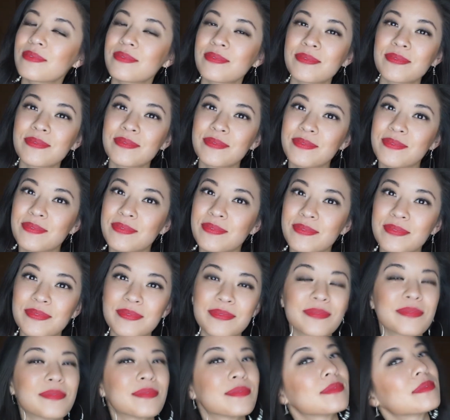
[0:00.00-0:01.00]
So
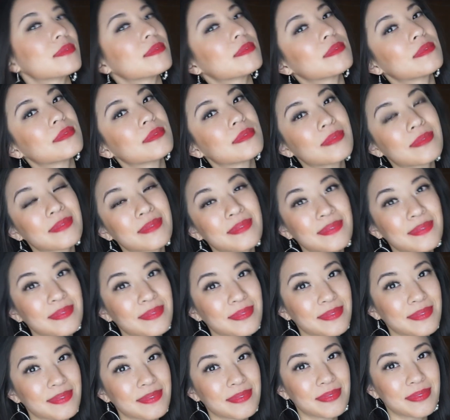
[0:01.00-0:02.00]
I also combed out
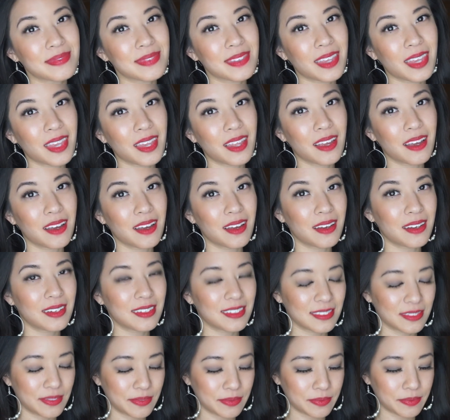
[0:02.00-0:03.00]
my hair.
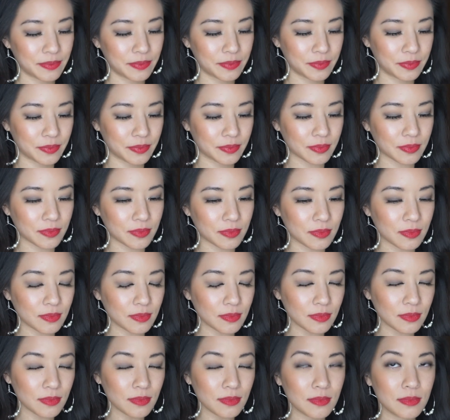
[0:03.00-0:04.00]
So this is
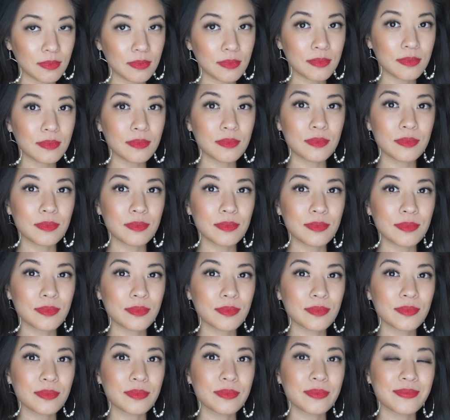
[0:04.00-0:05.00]
what I'm going
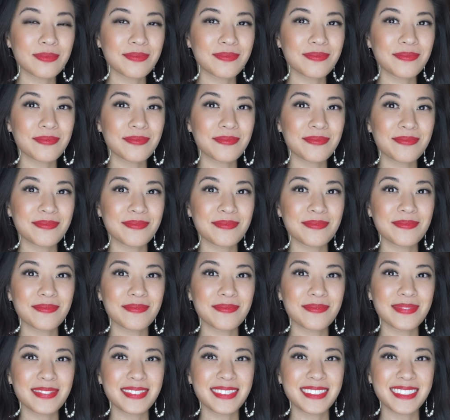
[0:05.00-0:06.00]
to look like when I
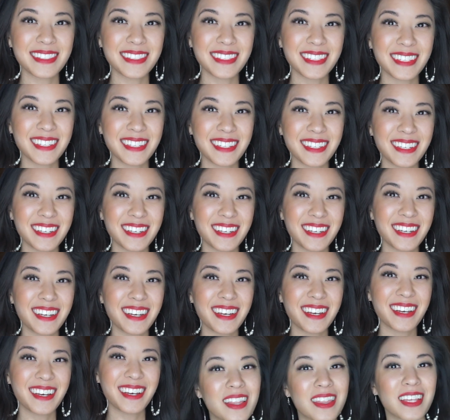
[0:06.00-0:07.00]
go out later
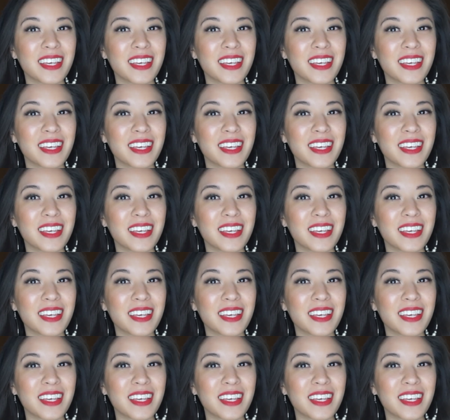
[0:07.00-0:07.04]
today.